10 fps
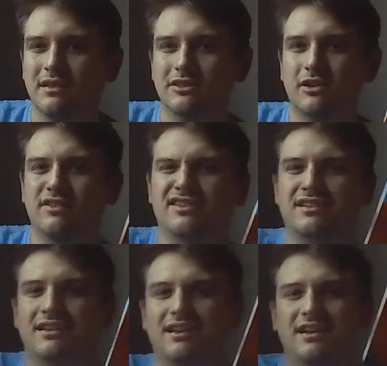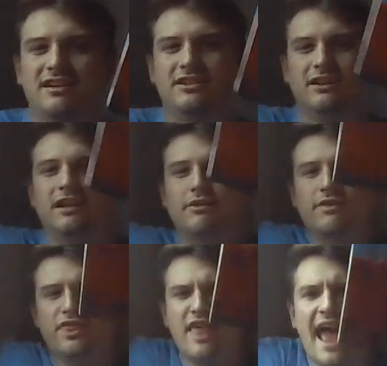So, good luck
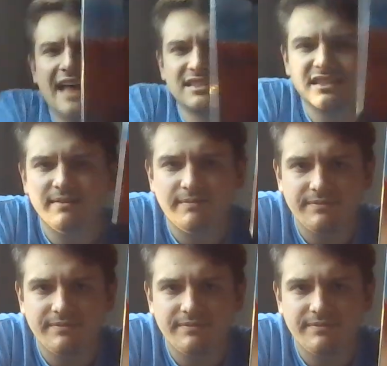with that.